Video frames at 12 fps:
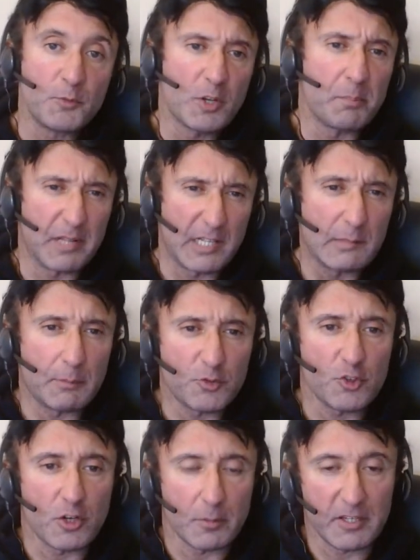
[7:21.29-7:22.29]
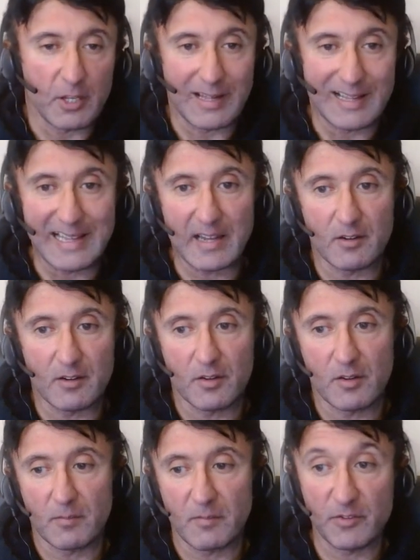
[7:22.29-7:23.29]
You can build them up, sure, but you know, again,
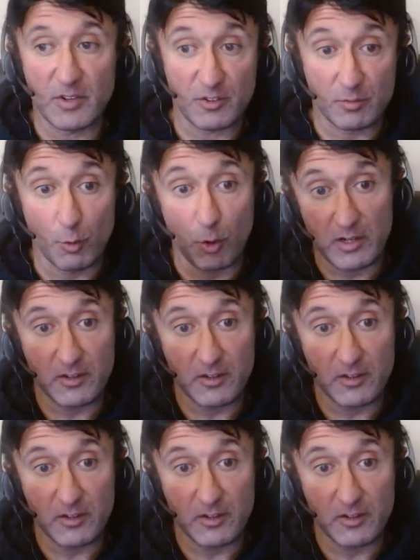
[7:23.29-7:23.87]
if they're small,